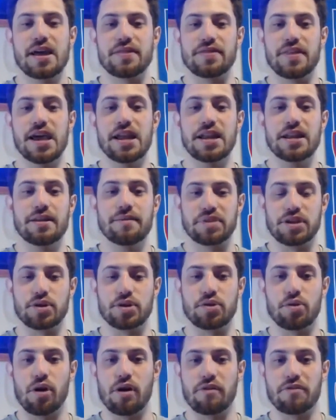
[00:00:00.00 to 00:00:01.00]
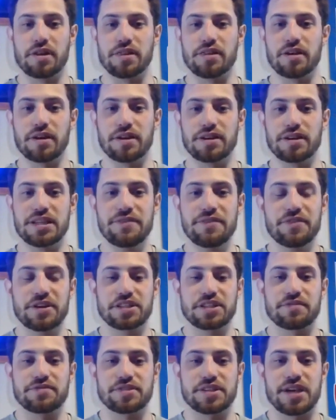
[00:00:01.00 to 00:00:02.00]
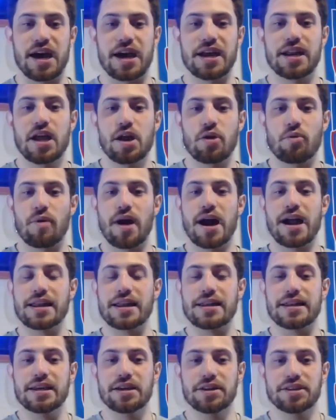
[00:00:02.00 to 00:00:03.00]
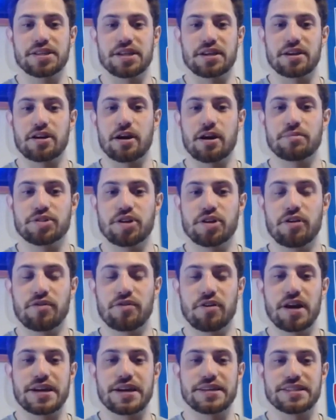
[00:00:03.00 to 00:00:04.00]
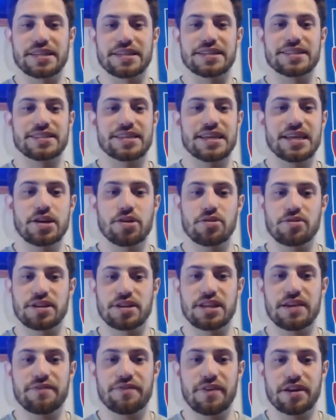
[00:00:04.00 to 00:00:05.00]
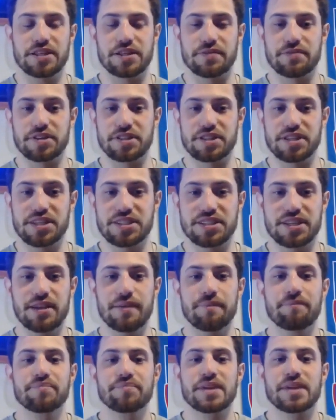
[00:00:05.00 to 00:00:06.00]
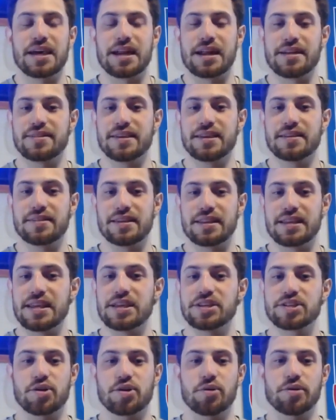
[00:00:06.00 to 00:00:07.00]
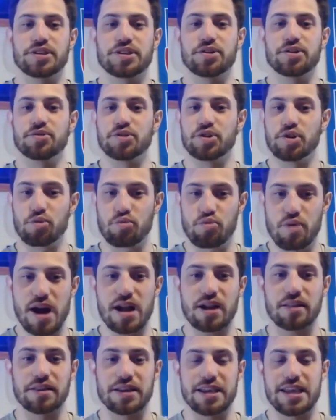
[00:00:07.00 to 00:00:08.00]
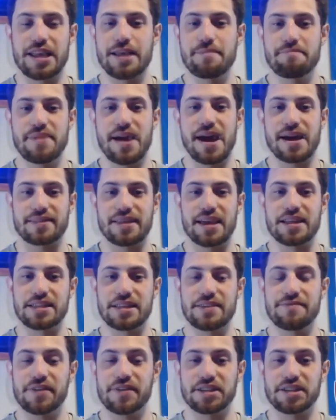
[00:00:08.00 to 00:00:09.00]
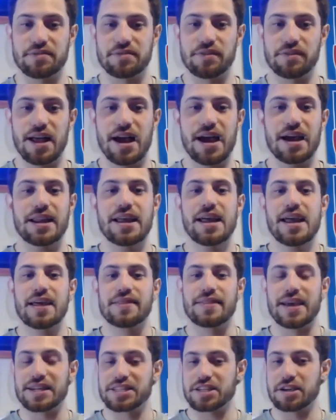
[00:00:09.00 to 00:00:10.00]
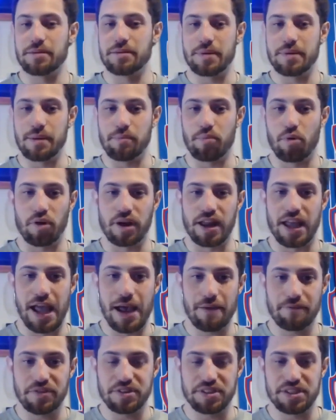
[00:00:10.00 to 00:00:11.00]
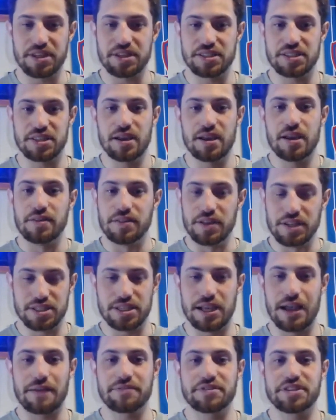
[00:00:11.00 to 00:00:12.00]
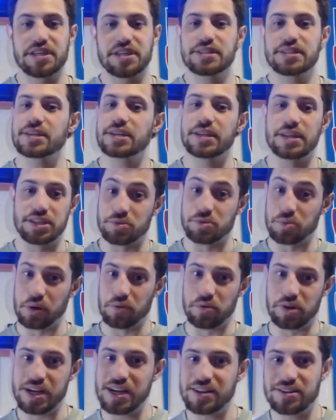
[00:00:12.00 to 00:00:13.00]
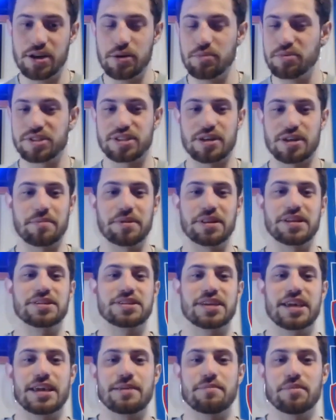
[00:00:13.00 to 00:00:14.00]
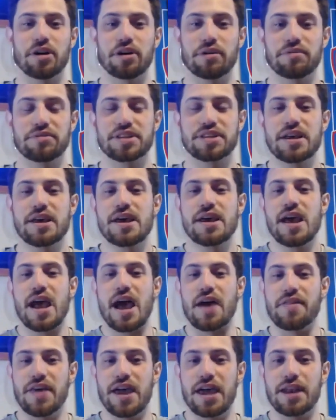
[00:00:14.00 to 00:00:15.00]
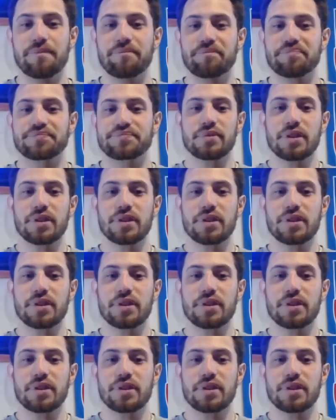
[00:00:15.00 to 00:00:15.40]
Then you go over to the defensive side. Ryan Nielsen comes over as the senior defensive assistant, and I think that he's going to directly impact that defensive line. That's going to be a point of emphasis this offseason, as we will get to with some of these key moves. And then